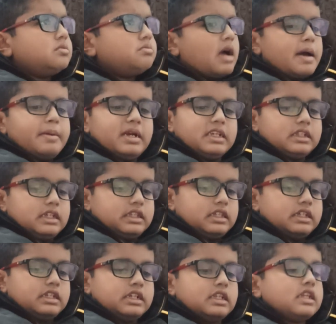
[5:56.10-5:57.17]
Ma'am, it
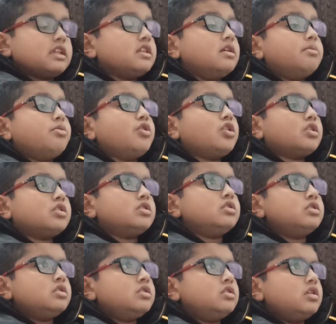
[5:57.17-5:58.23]
isn't in the book,
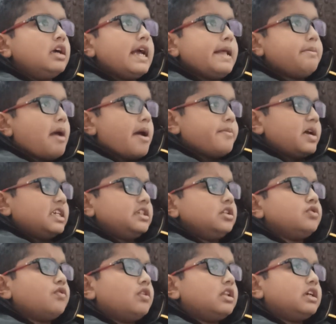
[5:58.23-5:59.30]
and ma'am
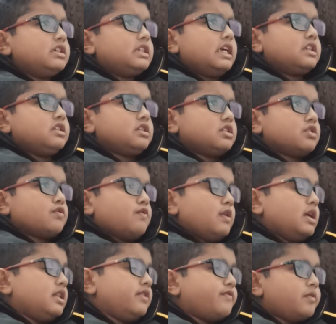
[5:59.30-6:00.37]
hasn't told us. That is a
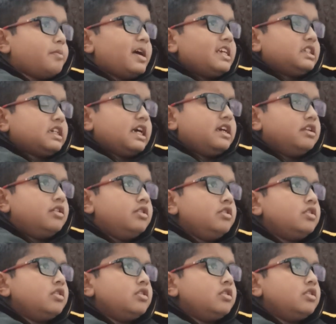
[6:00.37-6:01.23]
query from my side.